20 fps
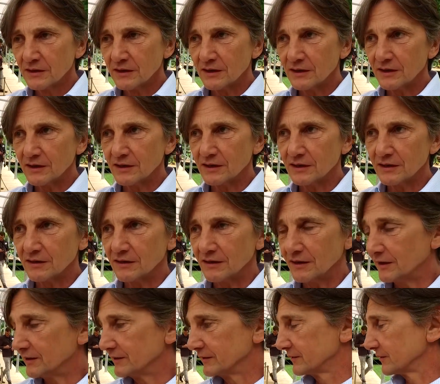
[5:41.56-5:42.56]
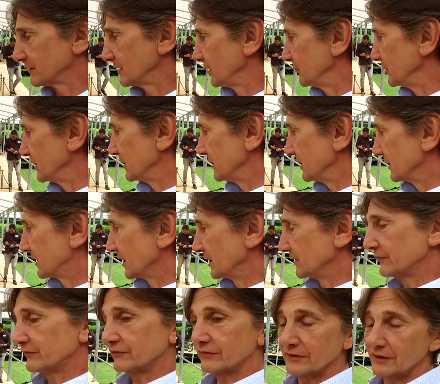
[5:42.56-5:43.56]
and I mean he
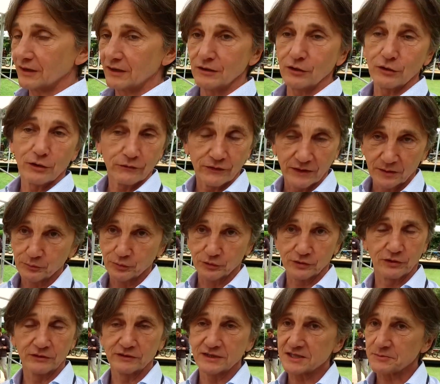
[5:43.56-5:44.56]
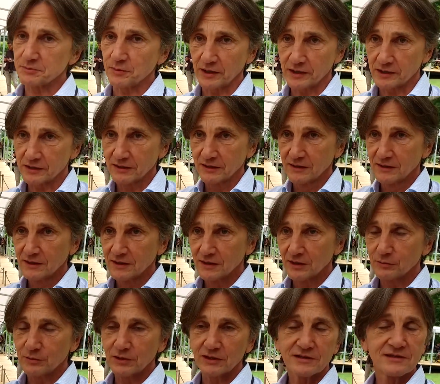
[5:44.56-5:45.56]
gave a lot of input on this bike.
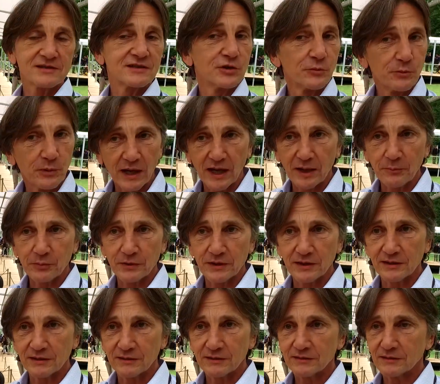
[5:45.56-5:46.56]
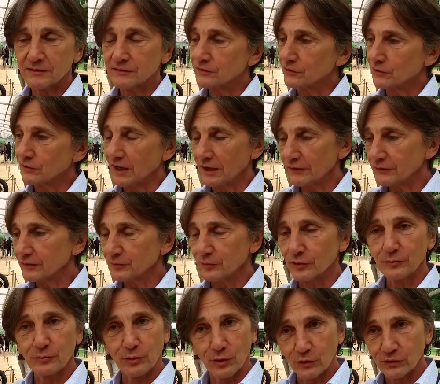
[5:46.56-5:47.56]
We are super happy to have him
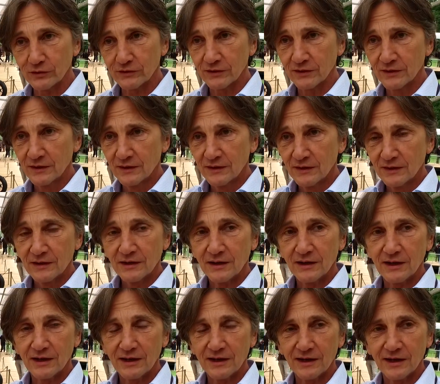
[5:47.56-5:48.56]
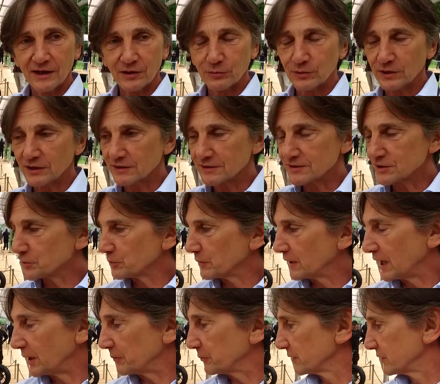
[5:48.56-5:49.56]
on board, and we are super
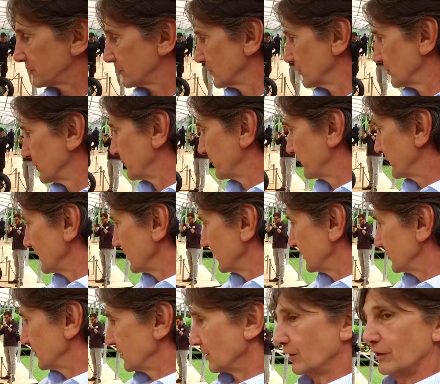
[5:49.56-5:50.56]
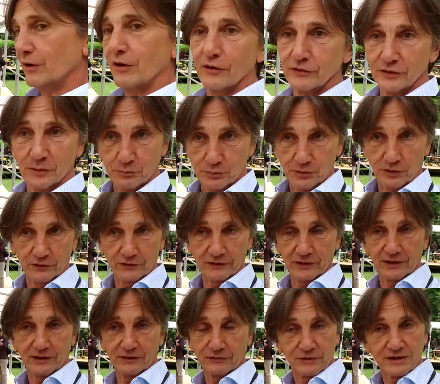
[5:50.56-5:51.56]
happy on
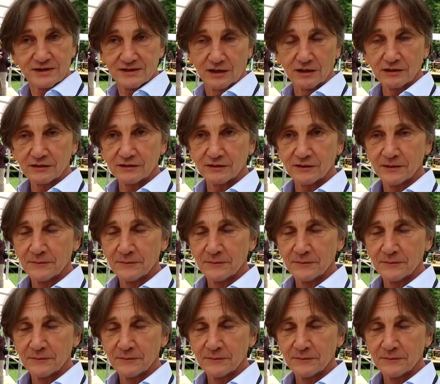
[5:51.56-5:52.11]
the result.